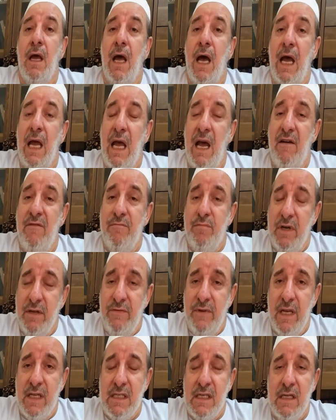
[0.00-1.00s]
I have
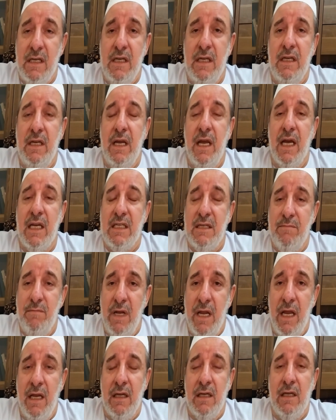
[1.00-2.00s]
previously
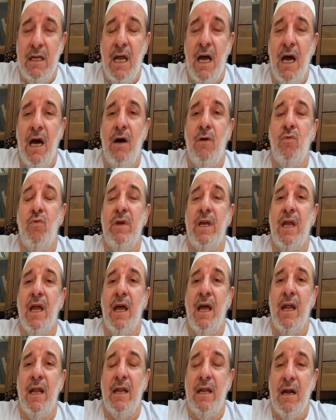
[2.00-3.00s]
explained how we
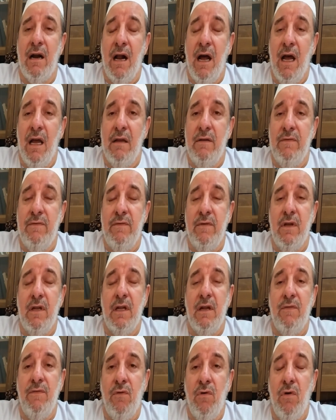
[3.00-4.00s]
can derive
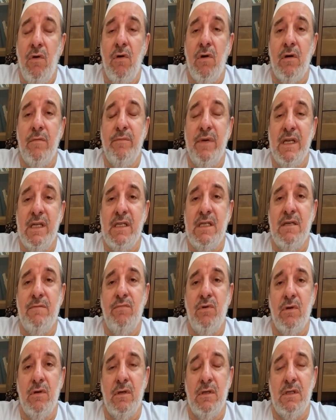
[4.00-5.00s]
the four
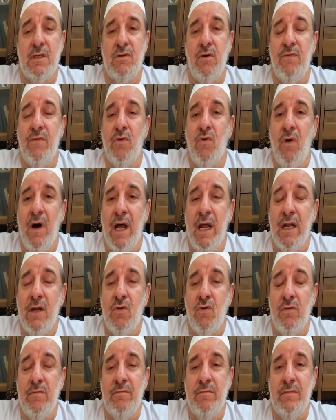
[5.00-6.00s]
principles of
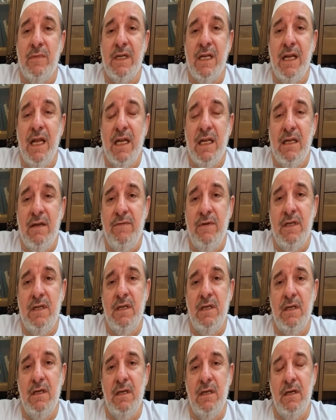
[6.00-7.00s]
quantum
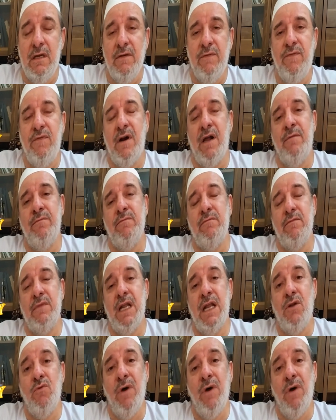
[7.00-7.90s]
relativity from the